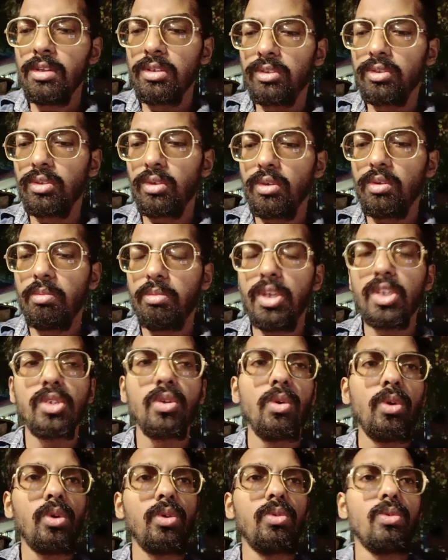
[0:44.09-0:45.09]
So be
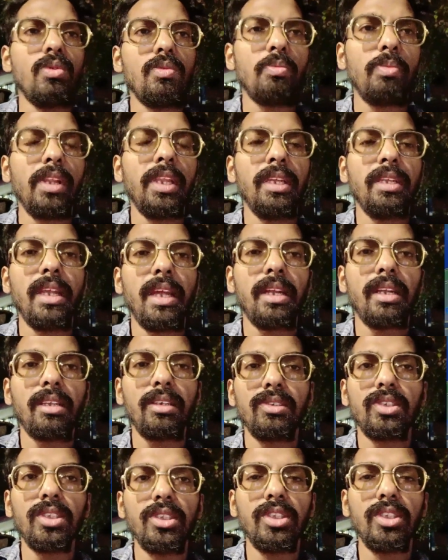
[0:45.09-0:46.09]
sure to play that
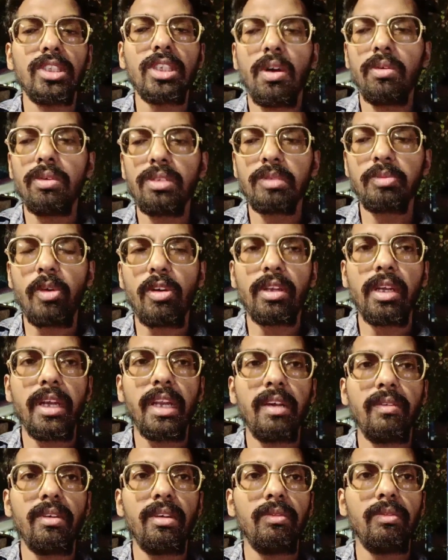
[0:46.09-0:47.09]
Chinchou spotlight
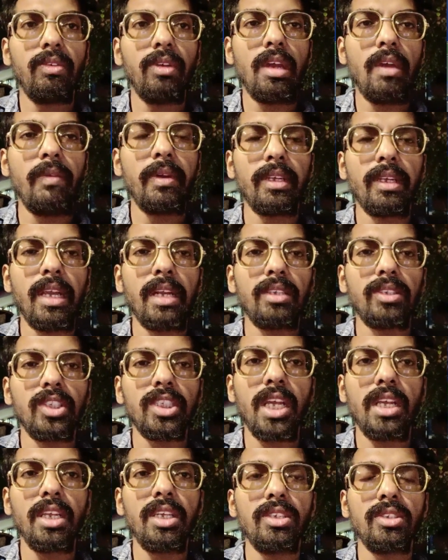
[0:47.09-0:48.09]
hour if you haven't got a
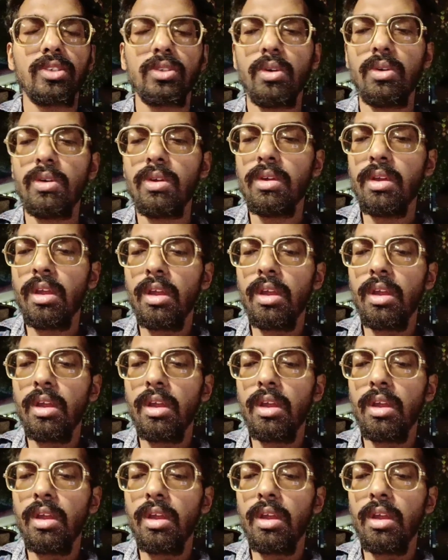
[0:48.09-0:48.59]
shiny. So